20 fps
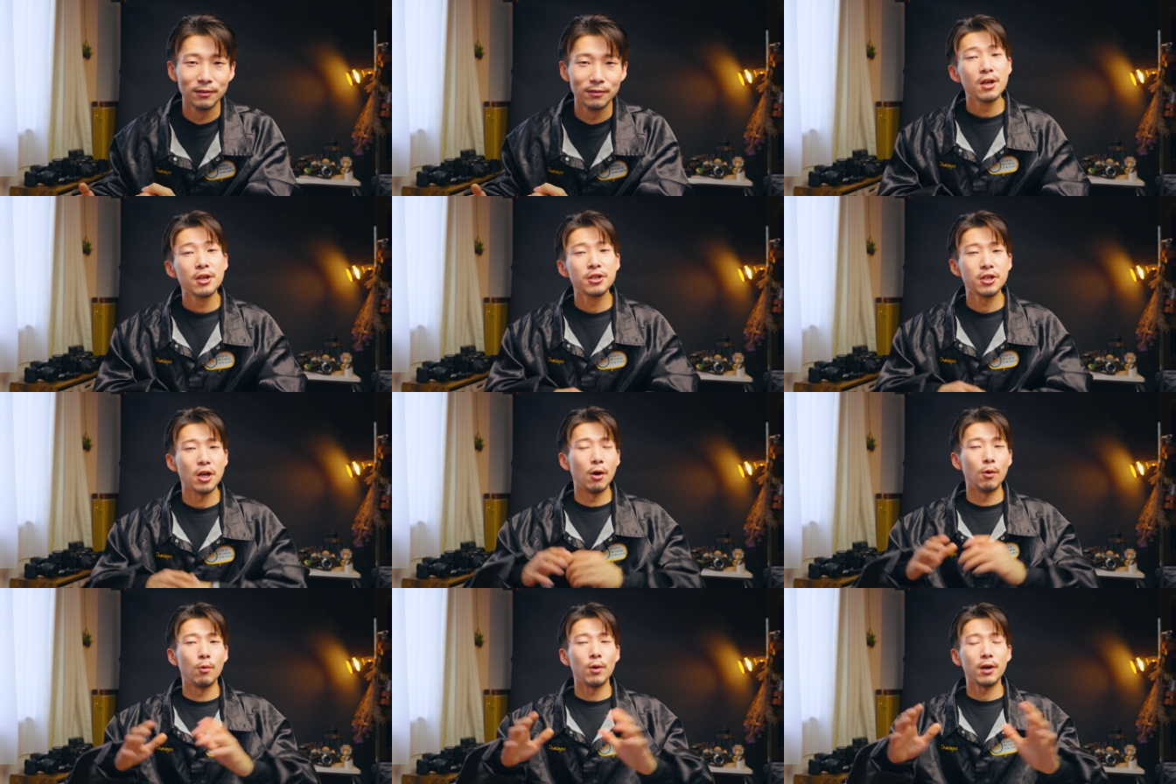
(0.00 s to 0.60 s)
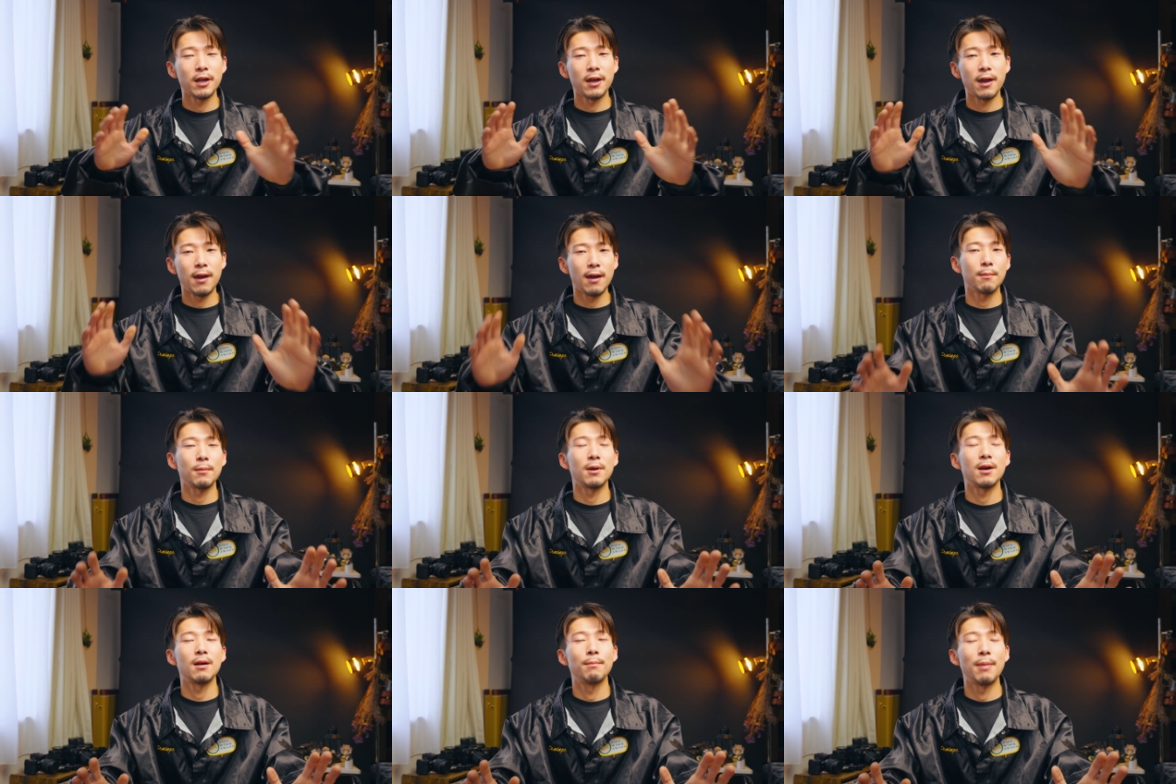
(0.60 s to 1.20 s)
So what
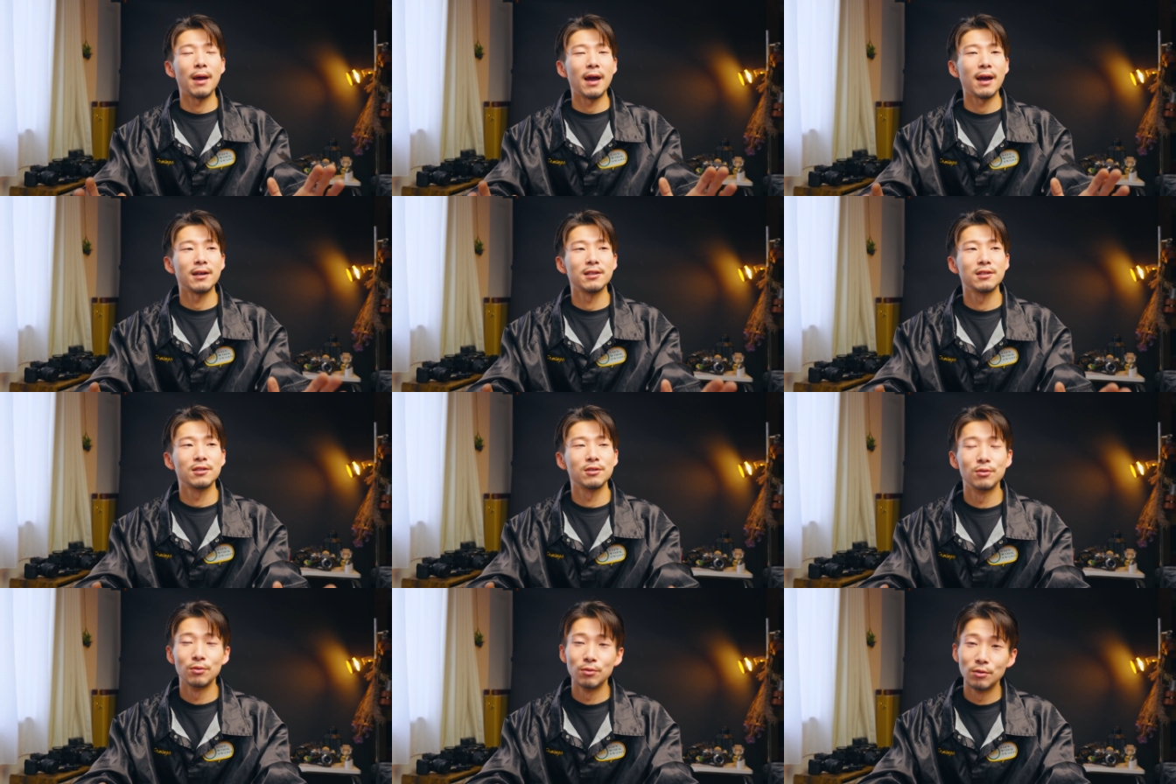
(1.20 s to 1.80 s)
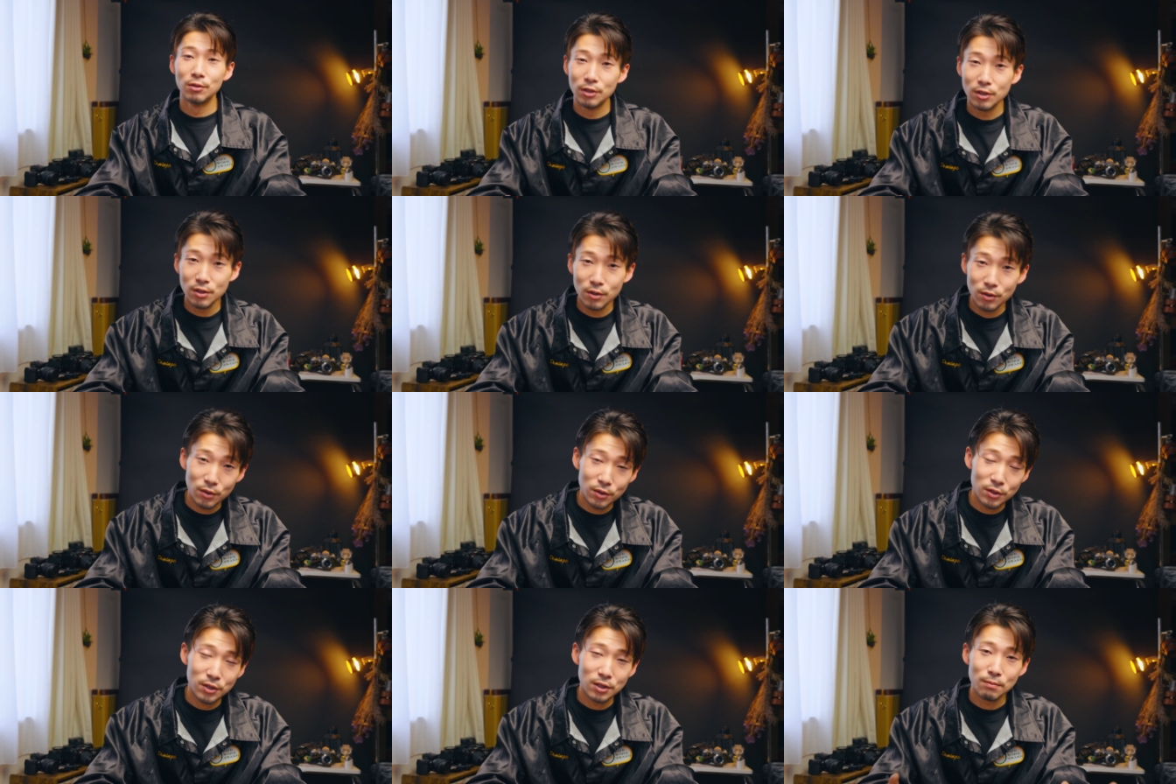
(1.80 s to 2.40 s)
camera bags to
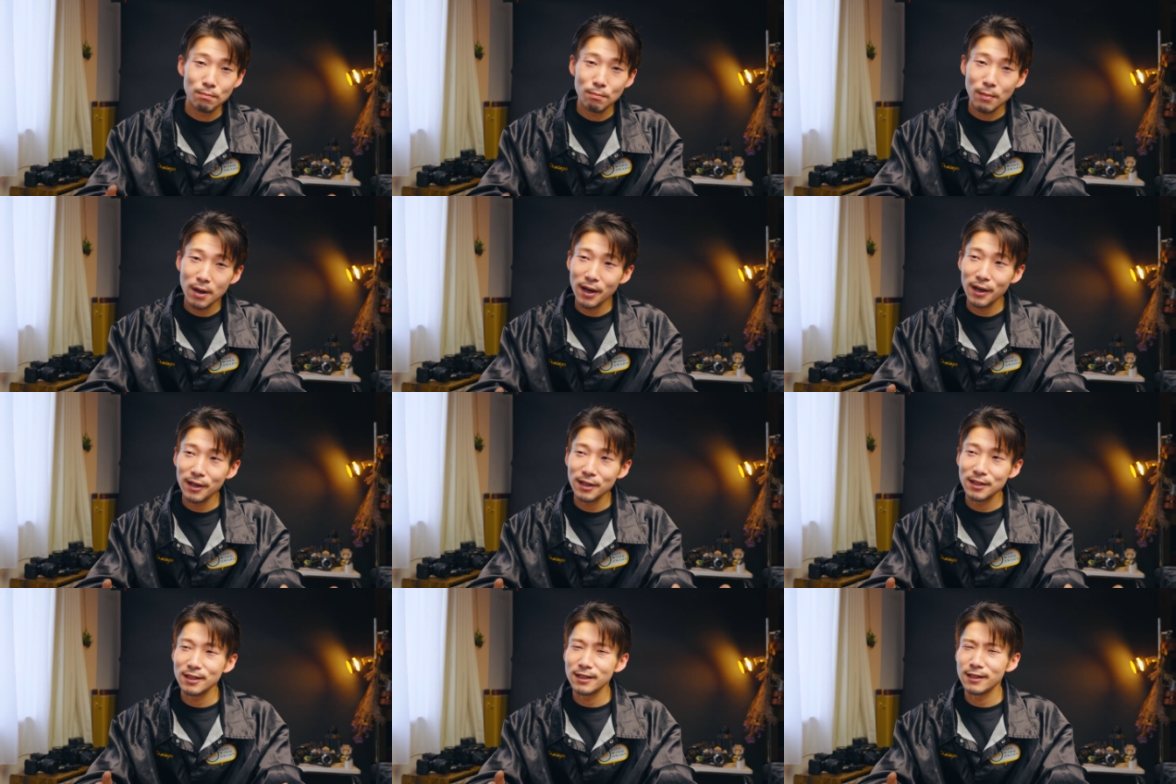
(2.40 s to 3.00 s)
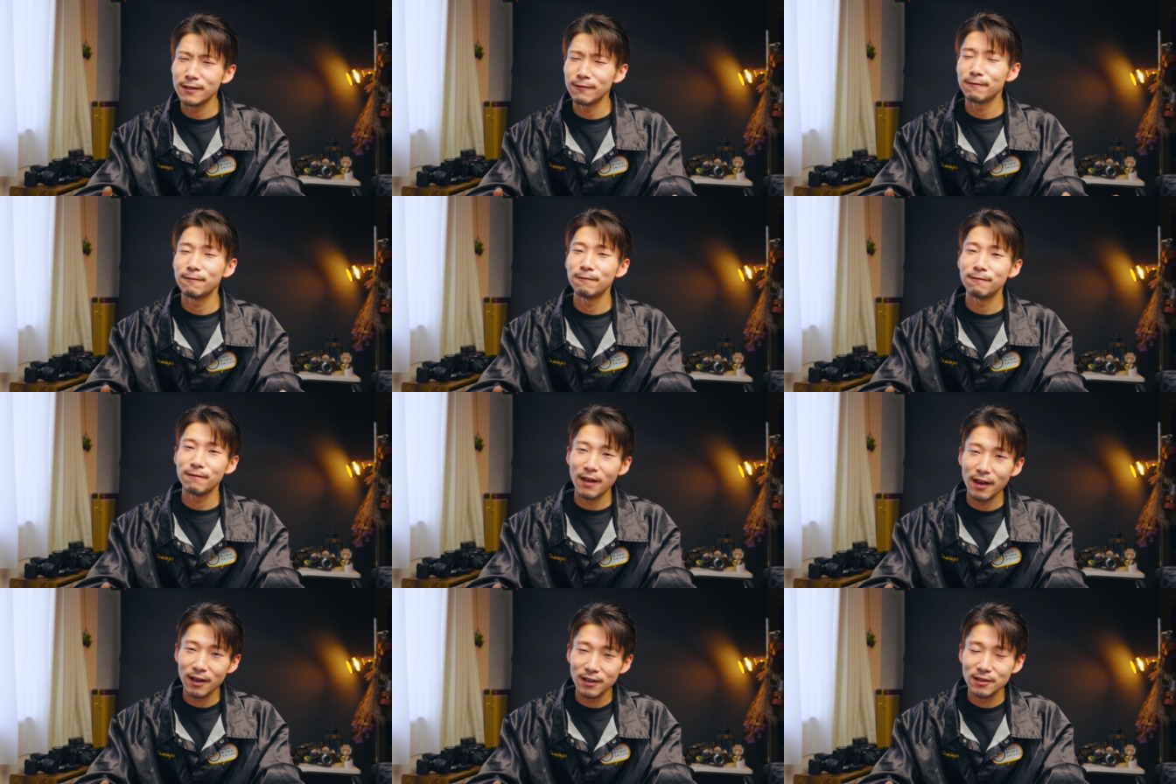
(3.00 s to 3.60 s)
use might
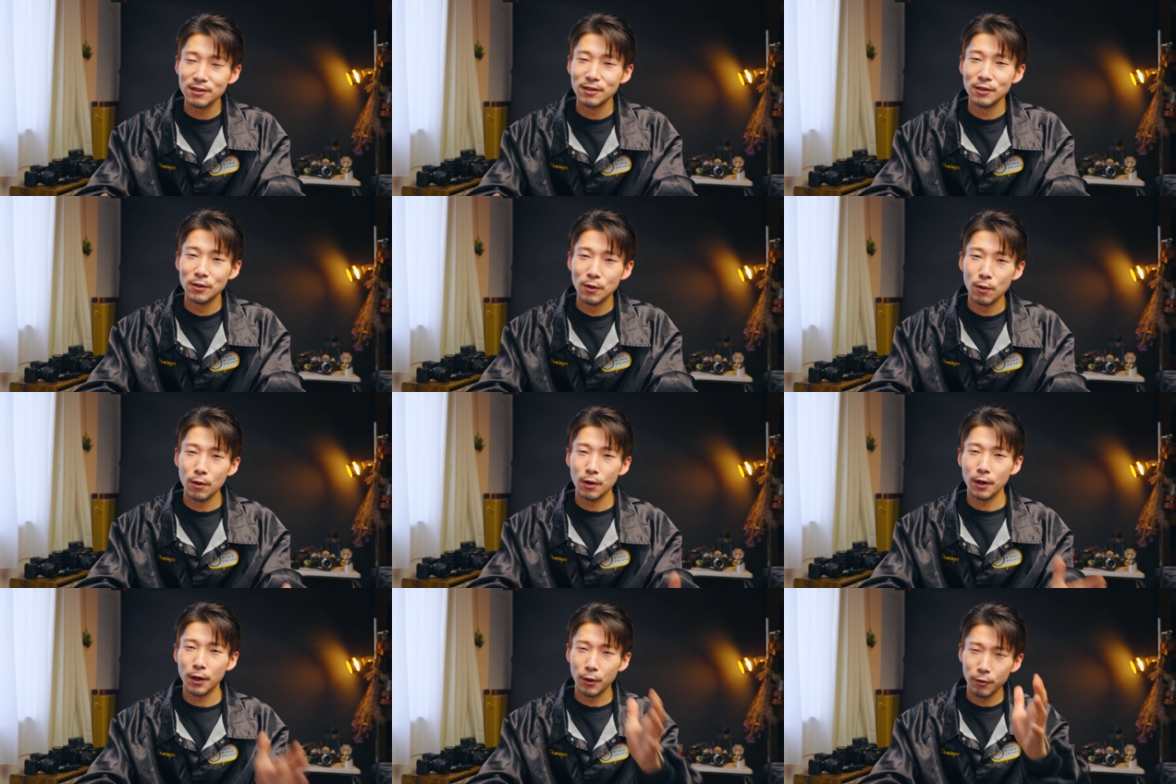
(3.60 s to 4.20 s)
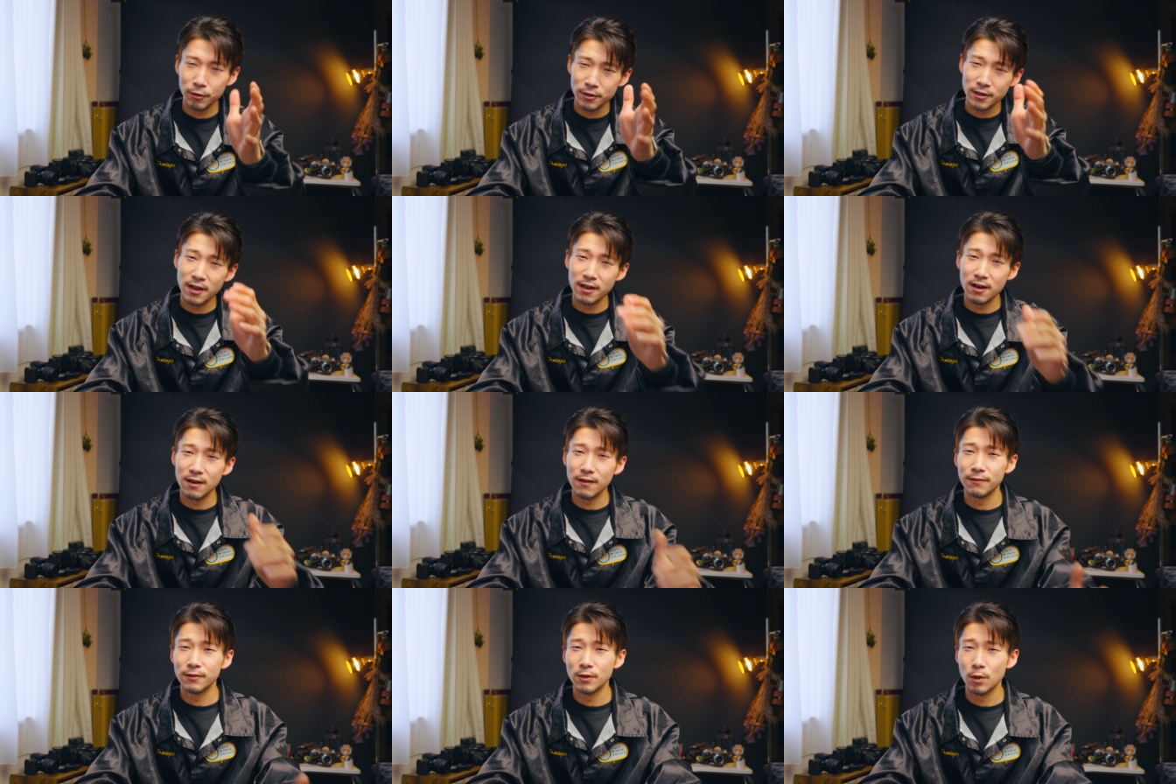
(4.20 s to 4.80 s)
affect your
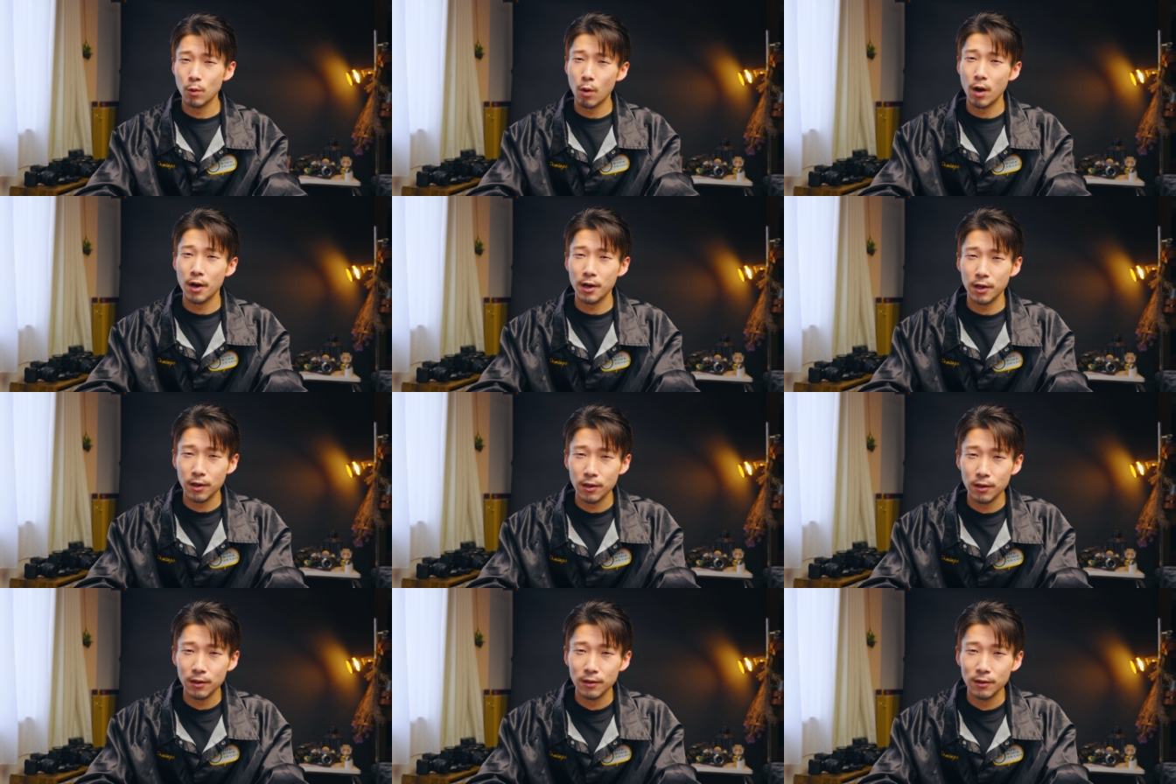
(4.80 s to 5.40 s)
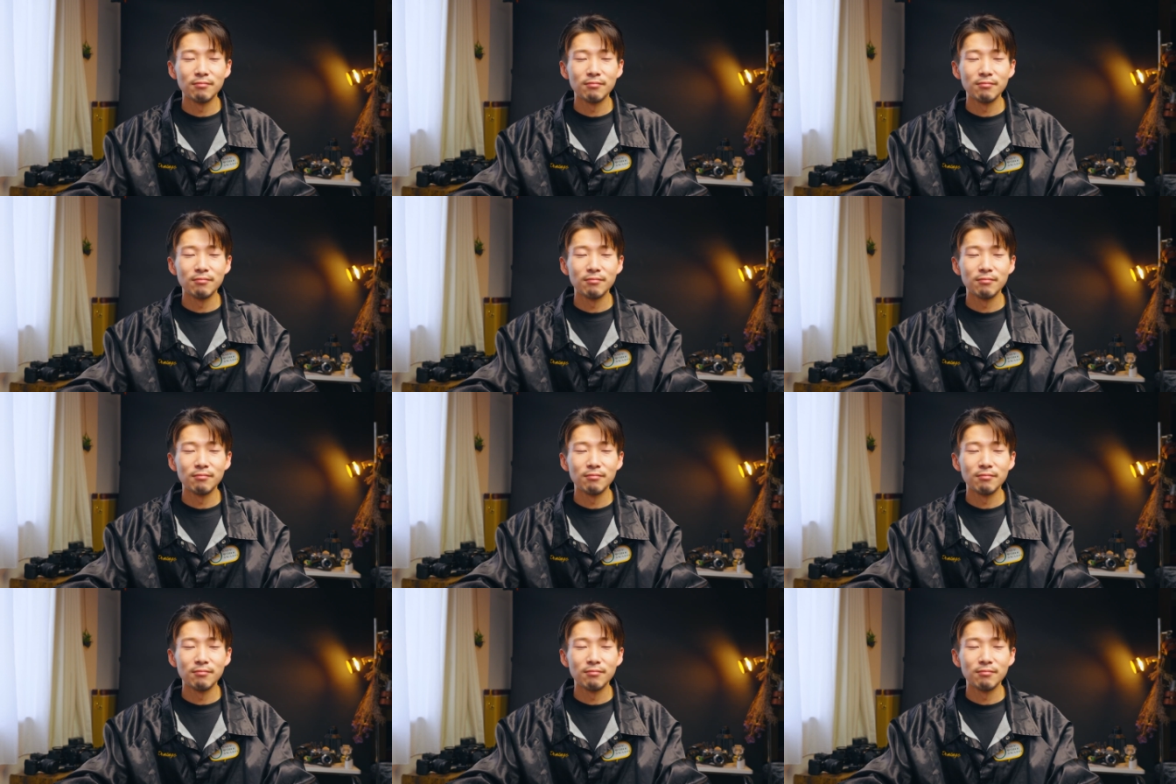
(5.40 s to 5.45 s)
creative quality.